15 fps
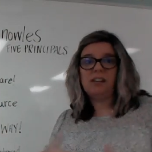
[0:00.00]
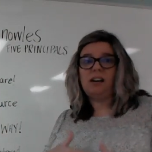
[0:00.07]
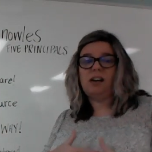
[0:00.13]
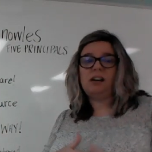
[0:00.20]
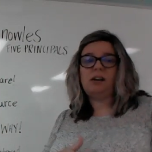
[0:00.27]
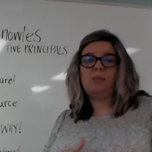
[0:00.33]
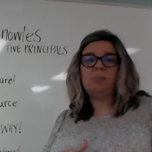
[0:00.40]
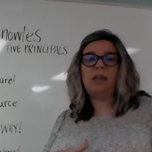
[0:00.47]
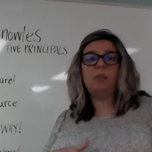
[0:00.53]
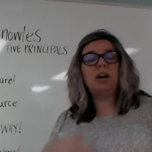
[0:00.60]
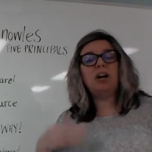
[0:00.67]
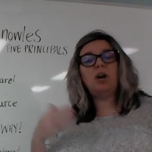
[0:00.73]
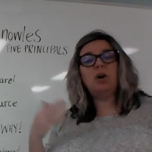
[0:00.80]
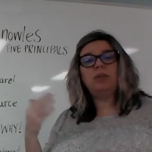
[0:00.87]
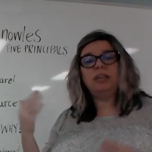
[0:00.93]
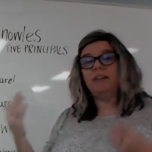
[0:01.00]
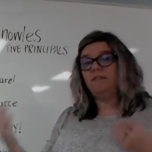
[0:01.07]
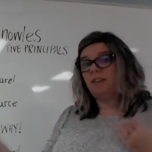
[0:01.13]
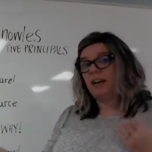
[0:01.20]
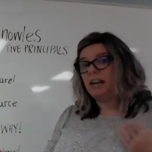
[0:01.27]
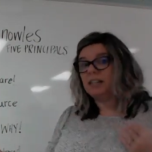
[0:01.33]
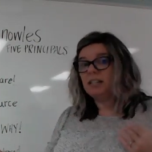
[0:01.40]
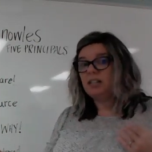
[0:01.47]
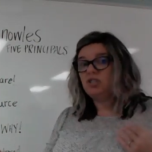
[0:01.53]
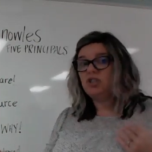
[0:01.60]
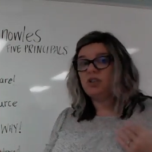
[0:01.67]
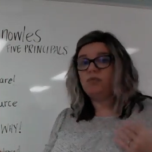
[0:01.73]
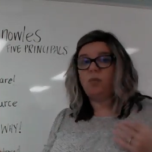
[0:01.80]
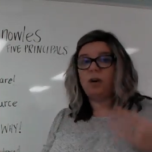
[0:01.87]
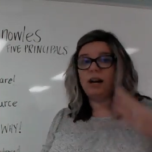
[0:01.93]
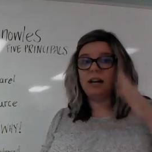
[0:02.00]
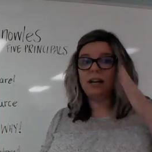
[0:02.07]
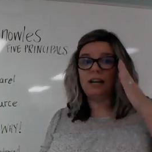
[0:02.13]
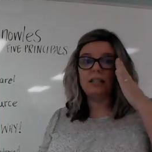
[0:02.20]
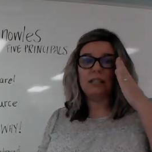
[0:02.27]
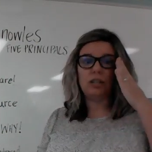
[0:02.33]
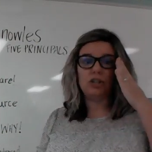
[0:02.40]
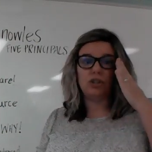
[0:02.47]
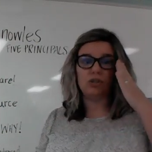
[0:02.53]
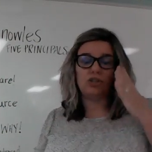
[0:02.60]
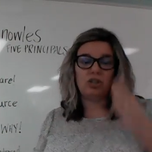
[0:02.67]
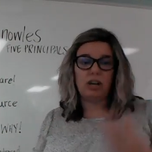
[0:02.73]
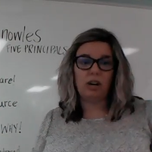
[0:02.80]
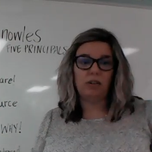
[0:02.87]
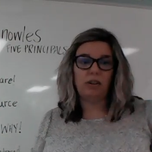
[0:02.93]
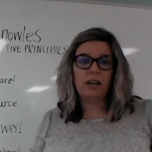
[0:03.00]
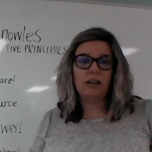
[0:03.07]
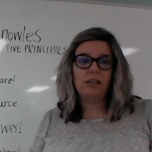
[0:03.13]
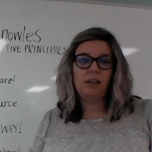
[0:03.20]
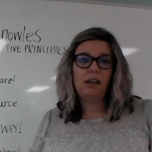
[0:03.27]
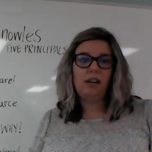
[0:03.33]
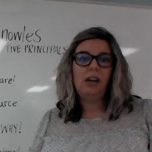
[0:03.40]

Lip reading: They want to know the advantage of what it is that you're sharing.